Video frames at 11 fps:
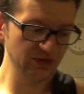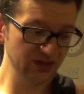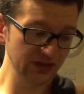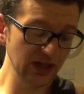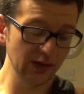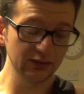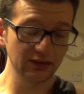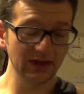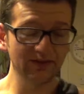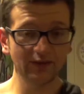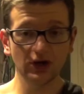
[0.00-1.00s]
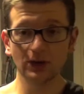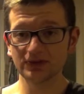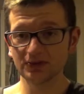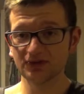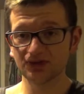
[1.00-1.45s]
So yeah, like, favourite,
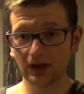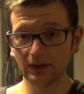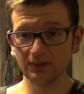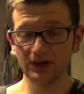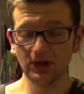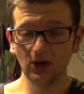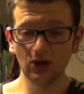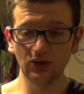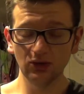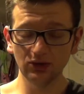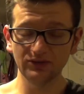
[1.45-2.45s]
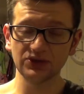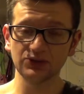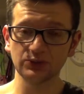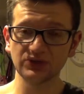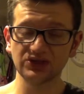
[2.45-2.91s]
comment, subscribe, all of the
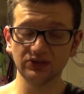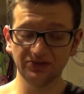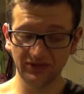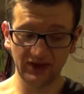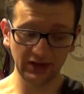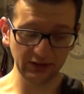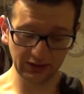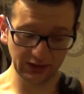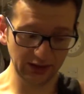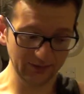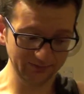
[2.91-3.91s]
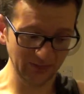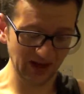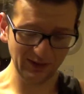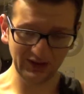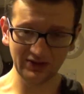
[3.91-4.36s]
usual stuff, and I'm
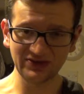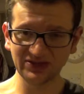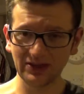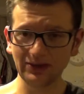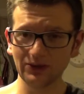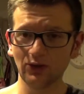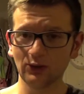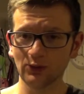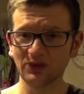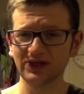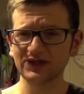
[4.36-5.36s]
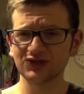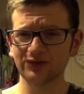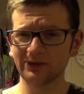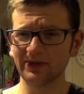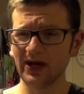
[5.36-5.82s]
going to go sit in a corner and be
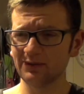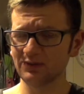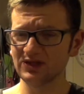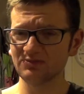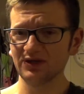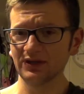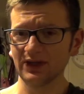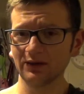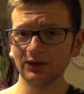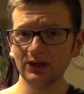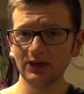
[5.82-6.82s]
extremely happy with this beer now,